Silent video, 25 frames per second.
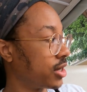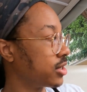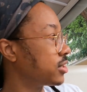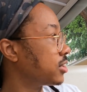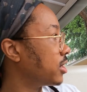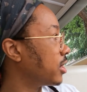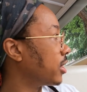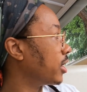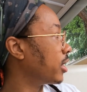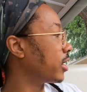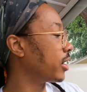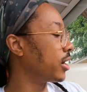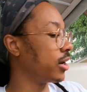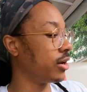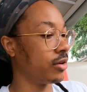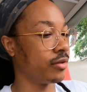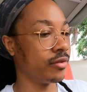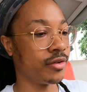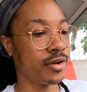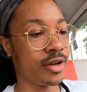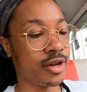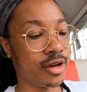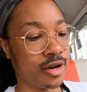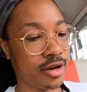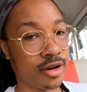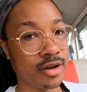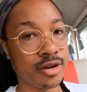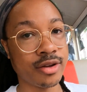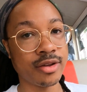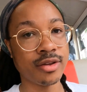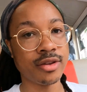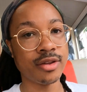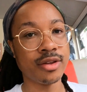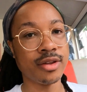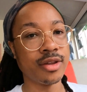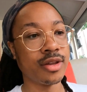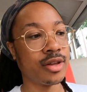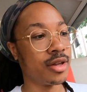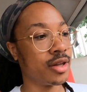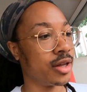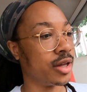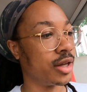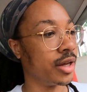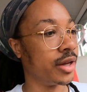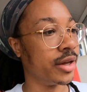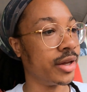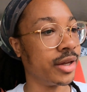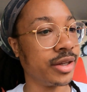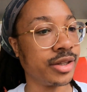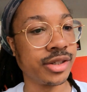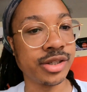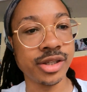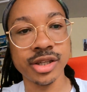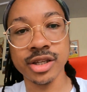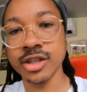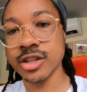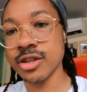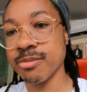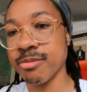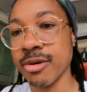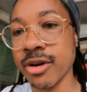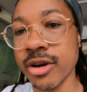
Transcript: next thing I got over here is this